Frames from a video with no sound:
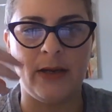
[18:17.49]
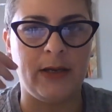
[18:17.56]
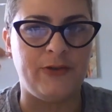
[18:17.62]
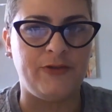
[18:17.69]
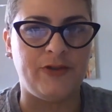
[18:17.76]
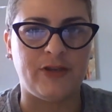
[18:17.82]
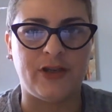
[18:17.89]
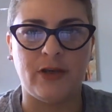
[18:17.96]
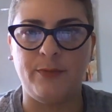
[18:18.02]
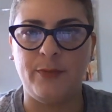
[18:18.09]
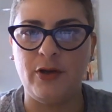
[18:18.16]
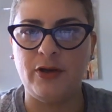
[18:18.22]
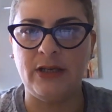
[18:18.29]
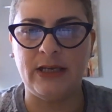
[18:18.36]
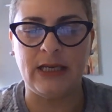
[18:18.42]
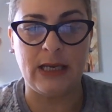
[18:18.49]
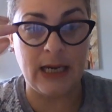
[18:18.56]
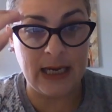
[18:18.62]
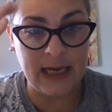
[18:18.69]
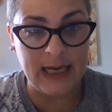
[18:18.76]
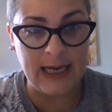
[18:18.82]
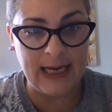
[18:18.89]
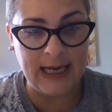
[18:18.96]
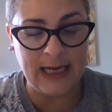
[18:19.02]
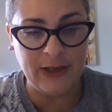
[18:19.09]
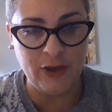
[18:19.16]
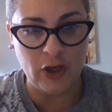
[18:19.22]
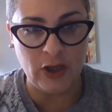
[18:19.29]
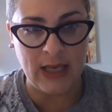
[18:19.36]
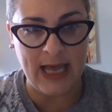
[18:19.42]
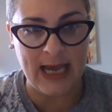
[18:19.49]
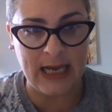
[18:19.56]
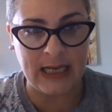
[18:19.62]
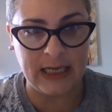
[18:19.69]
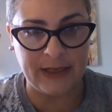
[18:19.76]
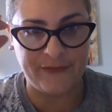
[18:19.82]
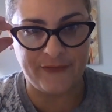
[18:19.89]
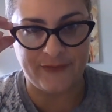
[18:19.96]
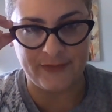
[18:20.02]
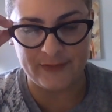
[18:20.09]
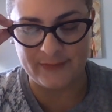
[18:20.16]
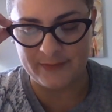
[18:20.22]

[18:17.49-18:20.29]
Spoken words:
in your community, in your life,